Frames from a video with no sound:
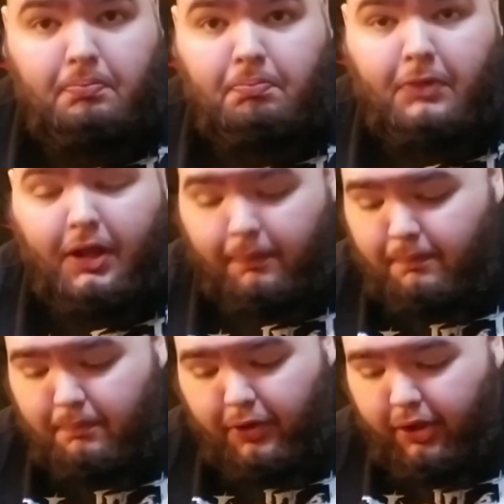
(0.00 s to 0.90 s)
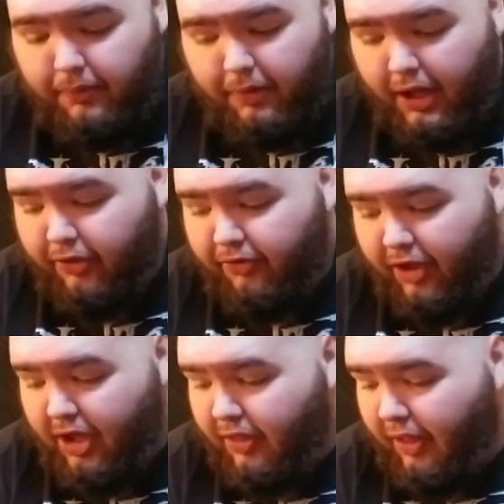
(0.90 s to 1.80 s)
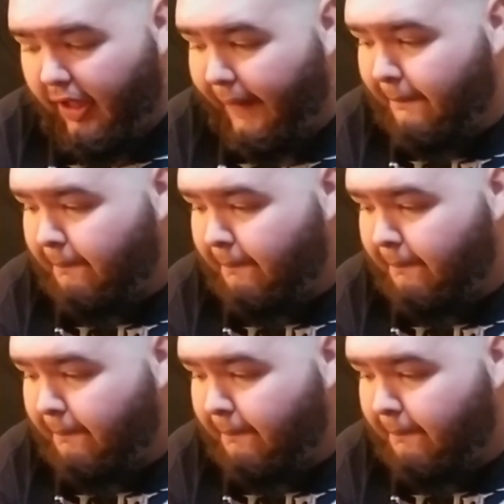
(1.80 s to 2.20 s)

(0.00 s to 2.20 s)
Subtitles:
yeah. But I'd say that